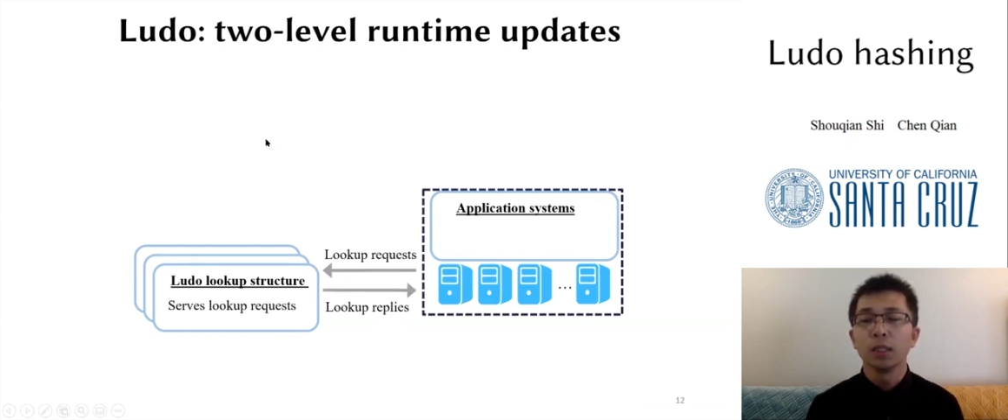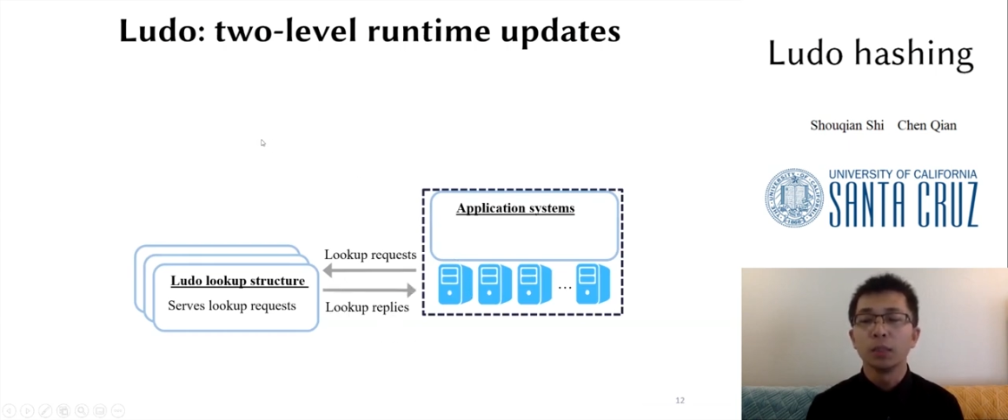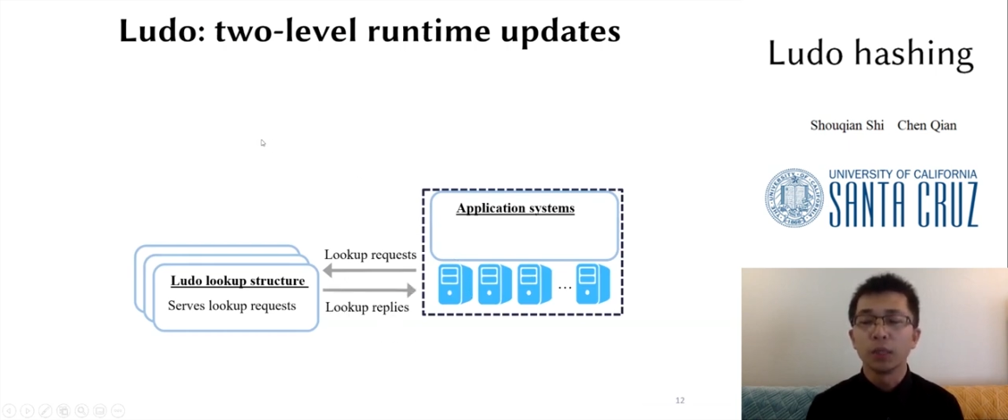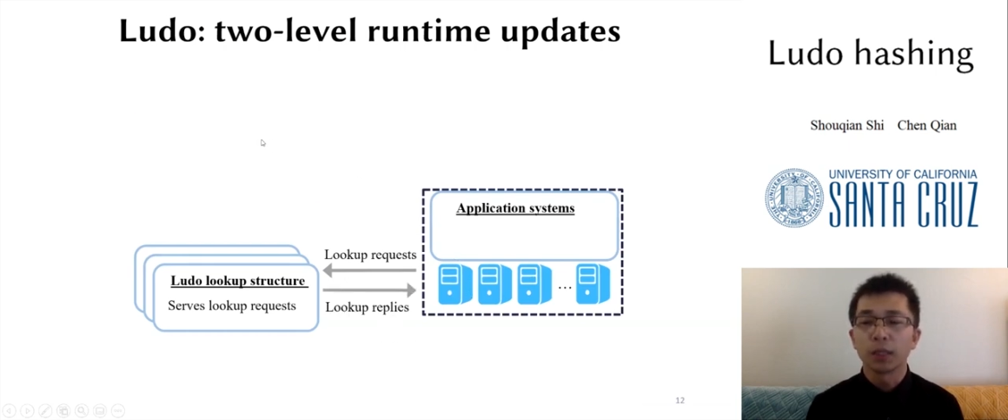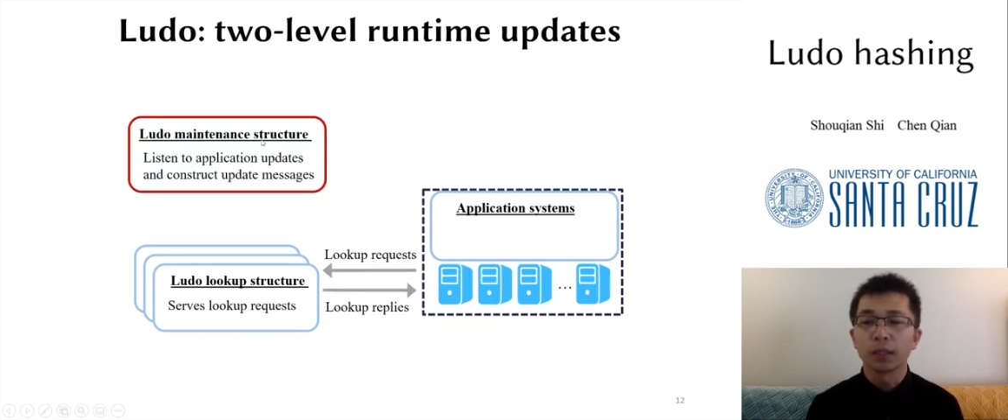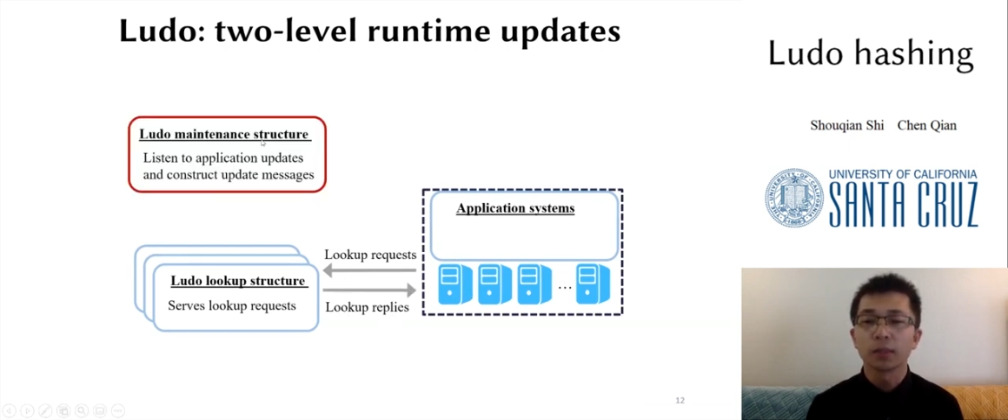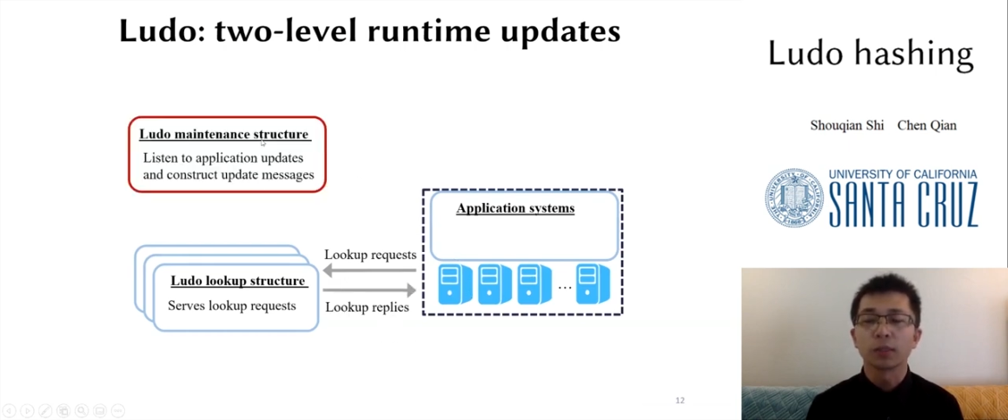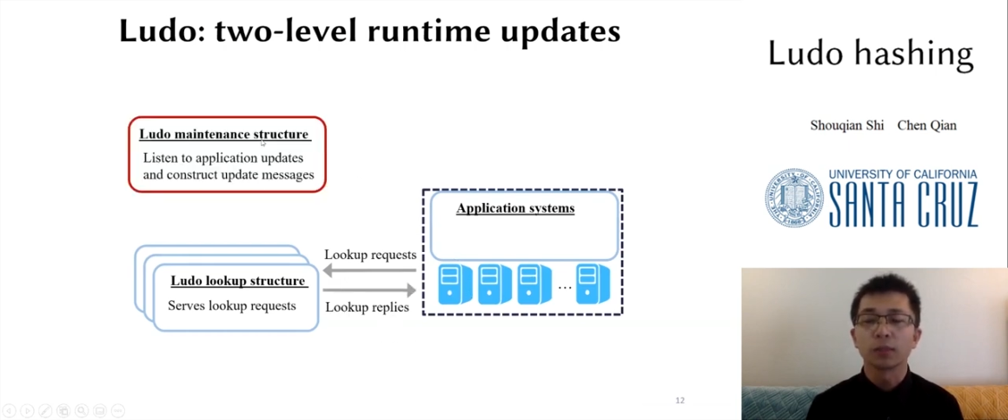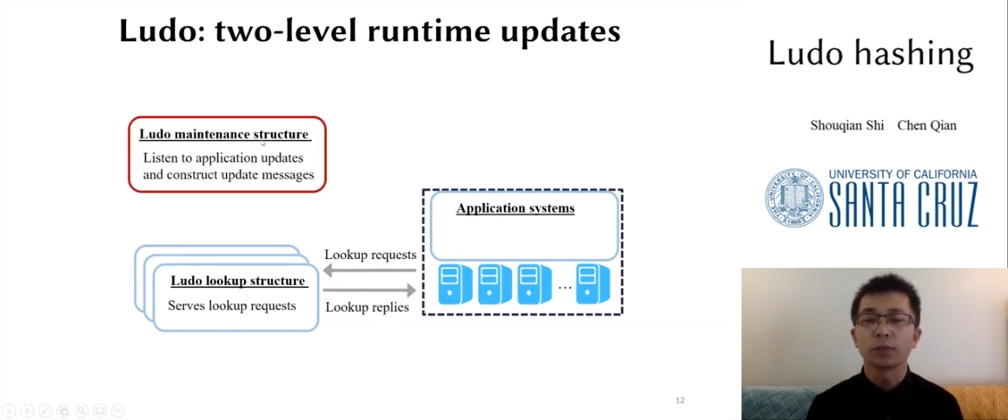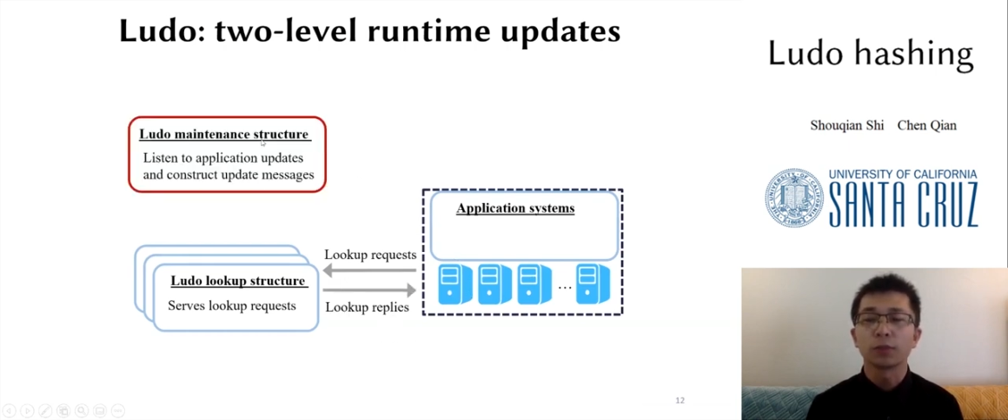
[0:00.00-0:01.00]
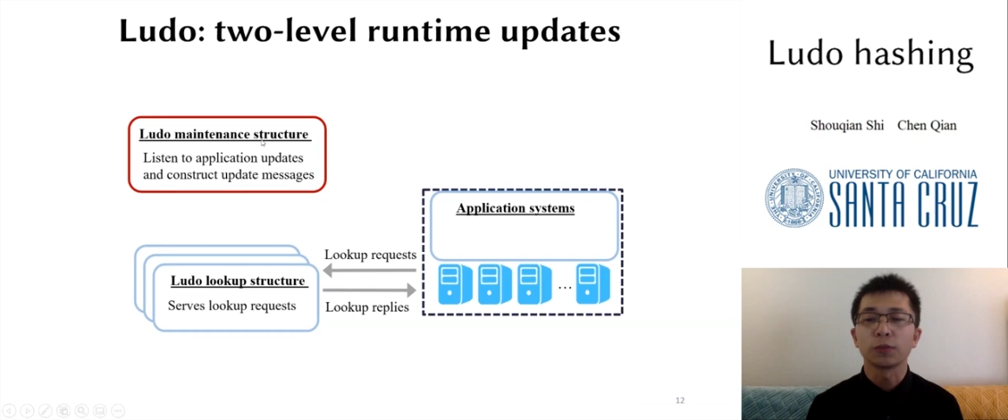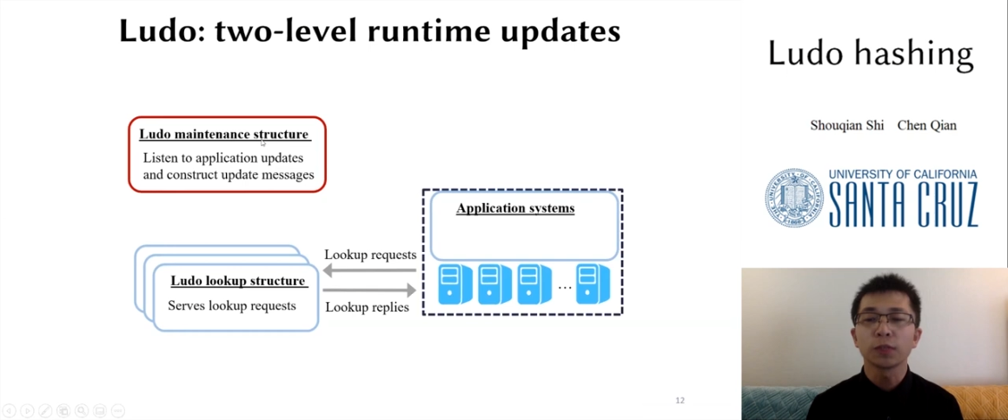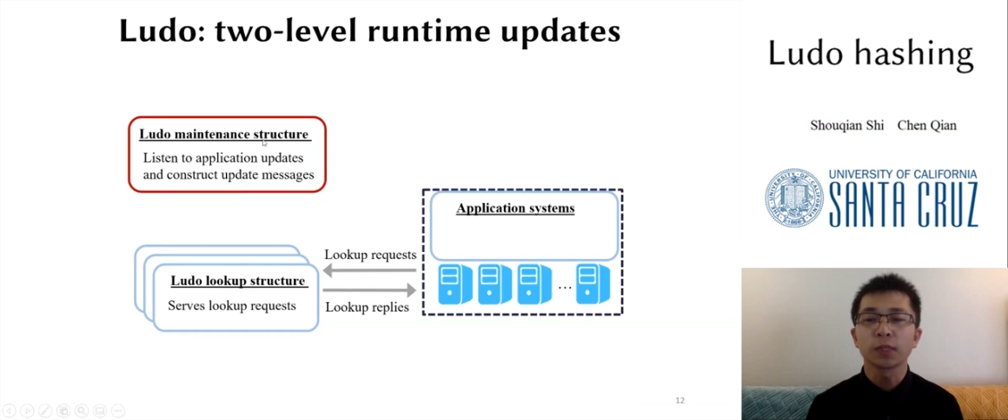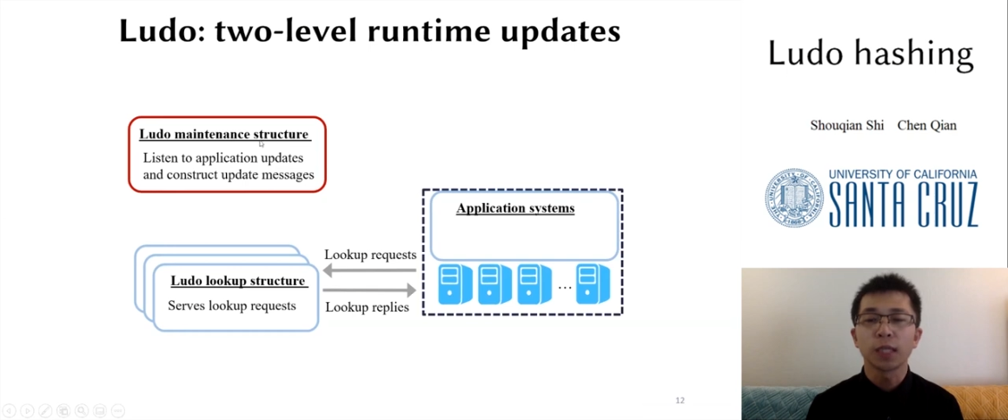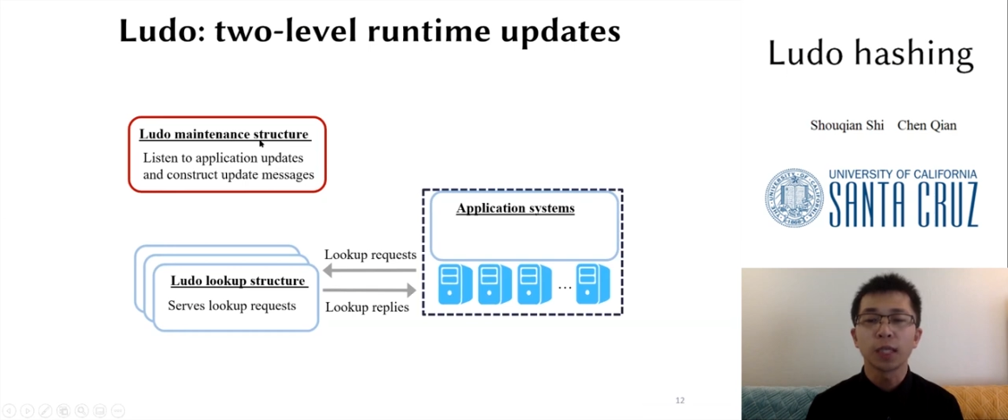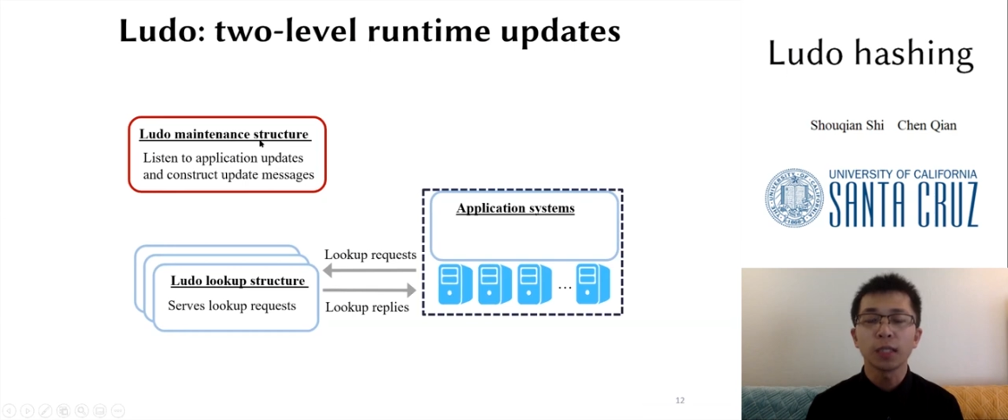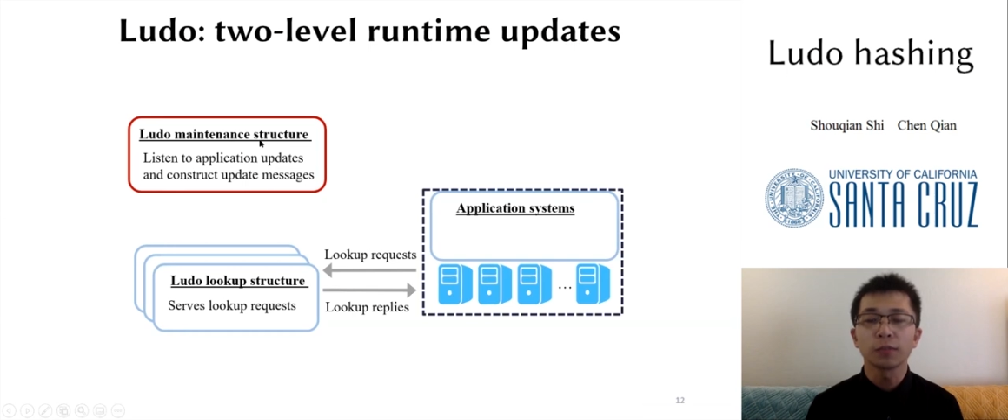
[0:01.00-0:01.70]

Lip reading: maintains the full state